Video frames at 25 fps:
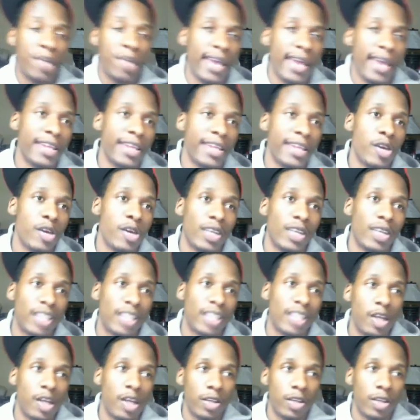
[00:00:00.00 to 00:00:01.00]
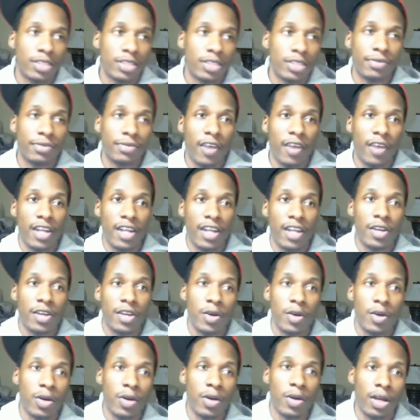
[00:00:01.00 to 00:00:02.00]
In the U.S., I know there's Freddie
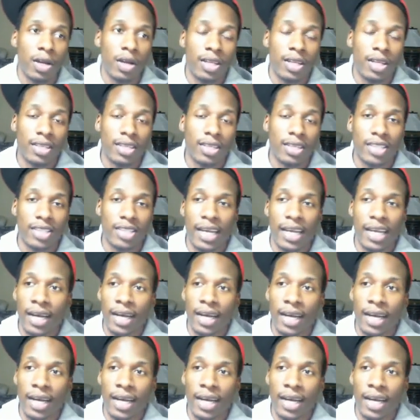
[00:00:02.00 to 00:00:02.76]
Adu. There's like